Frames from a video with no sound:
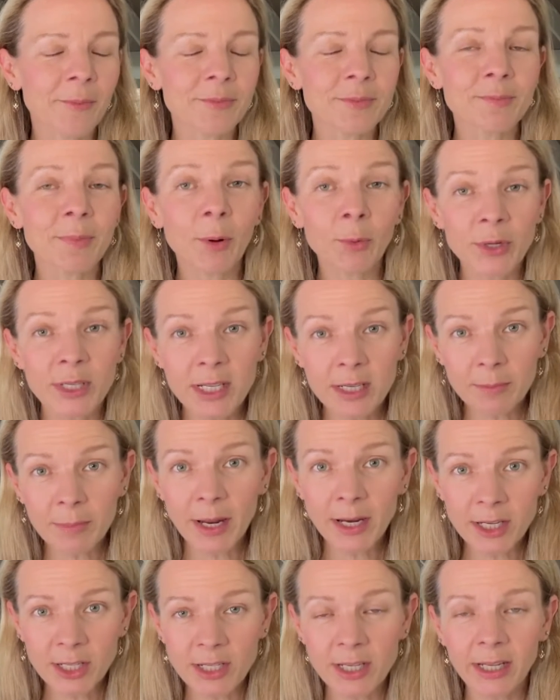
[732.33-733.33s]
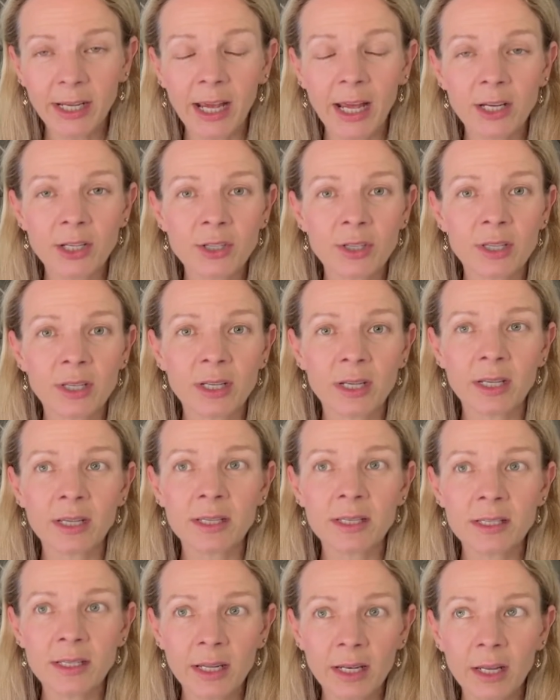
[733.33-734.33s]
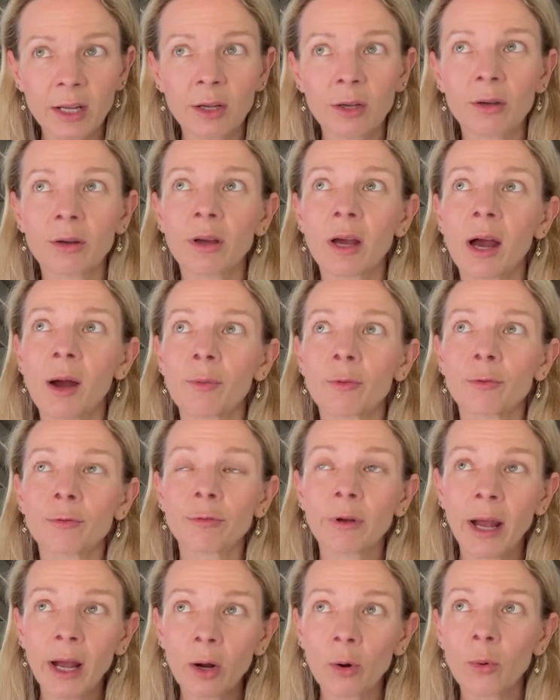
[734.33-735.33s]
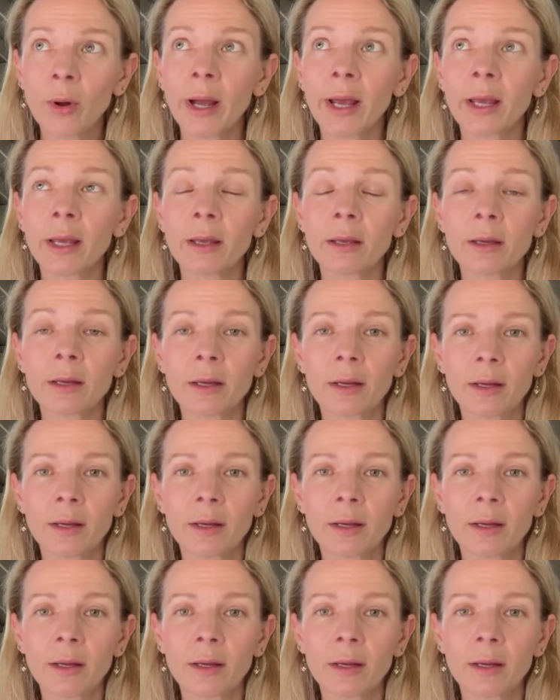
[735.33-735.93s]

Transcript: But we did manage to catch the scenic railway,